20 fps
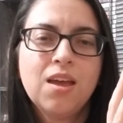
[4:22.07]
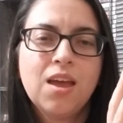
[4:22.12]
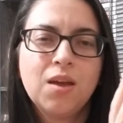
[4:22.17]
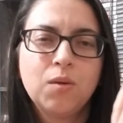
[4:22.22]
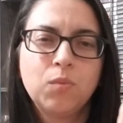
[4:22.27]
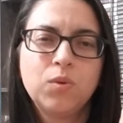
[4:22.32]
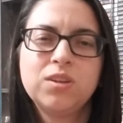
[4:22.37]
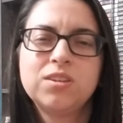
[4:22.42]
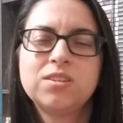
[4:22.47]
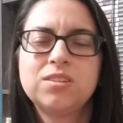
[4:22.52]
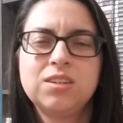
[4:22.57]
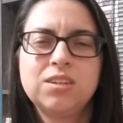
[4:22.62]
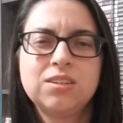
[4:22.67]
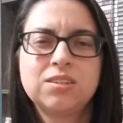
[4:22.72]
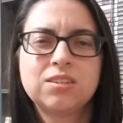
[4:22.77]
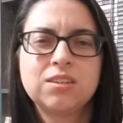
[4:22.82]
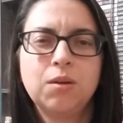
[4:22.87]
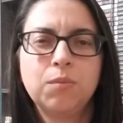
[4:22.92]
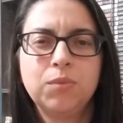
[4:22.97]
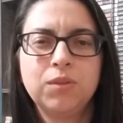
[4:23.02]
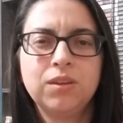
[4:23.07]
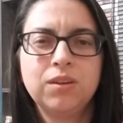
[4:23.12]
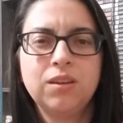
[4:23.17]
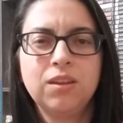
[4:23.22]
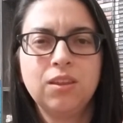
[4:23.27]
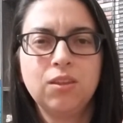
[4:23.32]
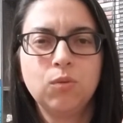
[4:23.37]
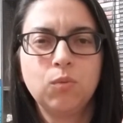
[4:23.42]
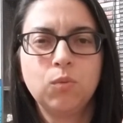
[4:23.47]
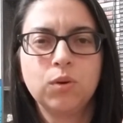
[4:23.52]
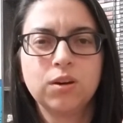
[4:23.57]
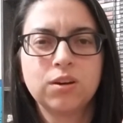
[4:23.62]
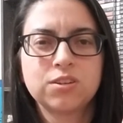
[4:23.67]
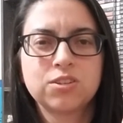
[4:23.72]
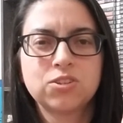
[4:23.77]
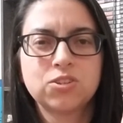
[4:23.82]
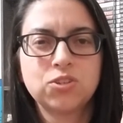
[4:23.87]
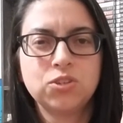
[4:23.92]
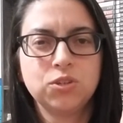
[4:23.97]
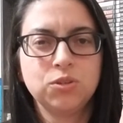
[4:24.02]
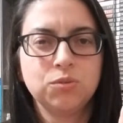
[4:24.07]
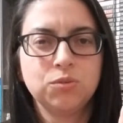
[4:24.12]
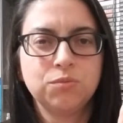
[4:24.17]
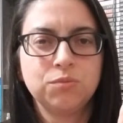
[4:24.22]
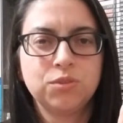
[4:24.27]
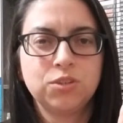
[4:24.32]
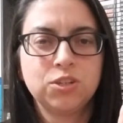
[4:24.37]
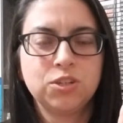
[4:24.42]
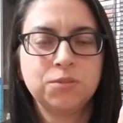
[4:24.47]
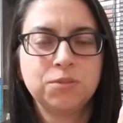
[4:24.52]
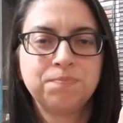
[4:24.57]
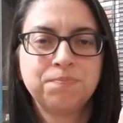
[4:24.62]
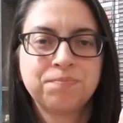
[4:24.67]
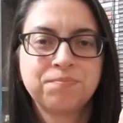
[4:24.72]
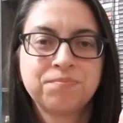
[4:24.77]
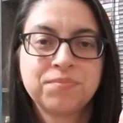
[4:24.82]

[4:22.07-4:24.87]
and we see something in the works soon. So